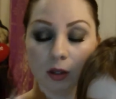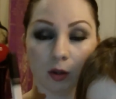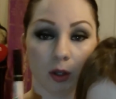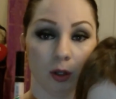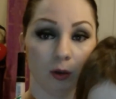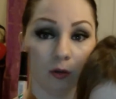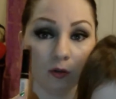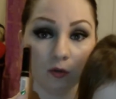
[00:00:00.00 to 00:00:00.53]
So
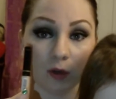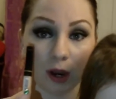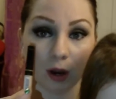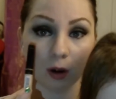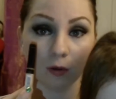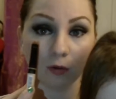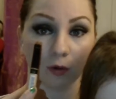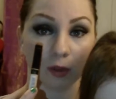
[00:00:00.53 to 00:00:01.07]
I use
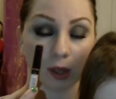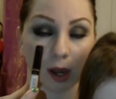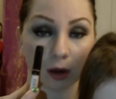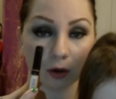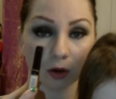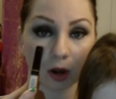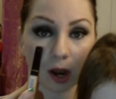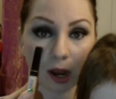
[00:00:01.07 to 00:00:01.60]
Fair for the
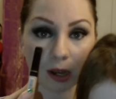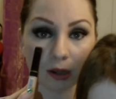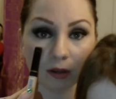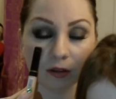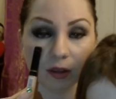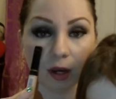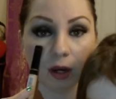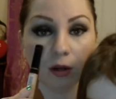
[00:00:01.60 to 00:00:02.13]
under
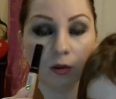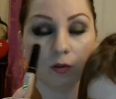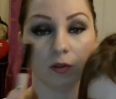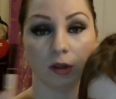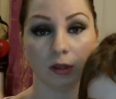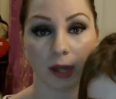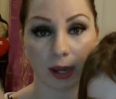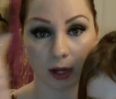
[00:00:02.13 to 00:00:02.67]
eyes and I use
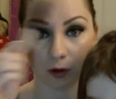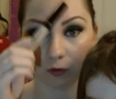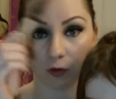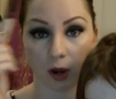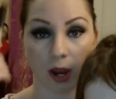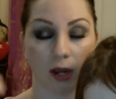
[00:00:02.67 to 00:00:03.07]
the Light for